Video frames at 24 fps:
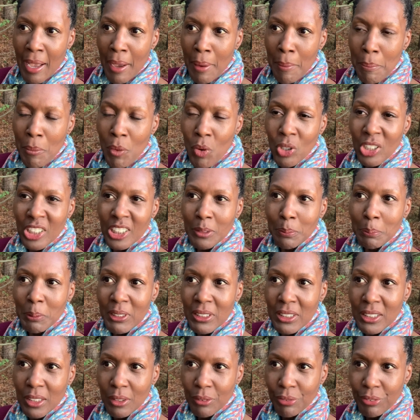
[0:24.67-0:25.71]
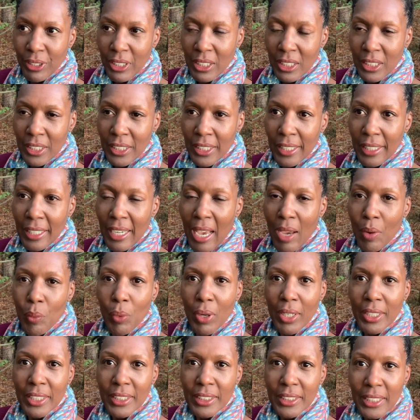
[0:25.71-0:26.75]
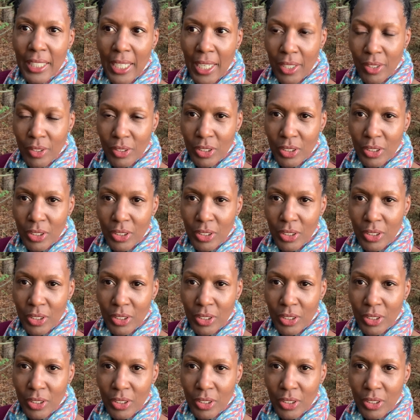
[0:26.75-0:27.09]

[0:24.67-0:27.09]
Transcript: More specifically, I want to tell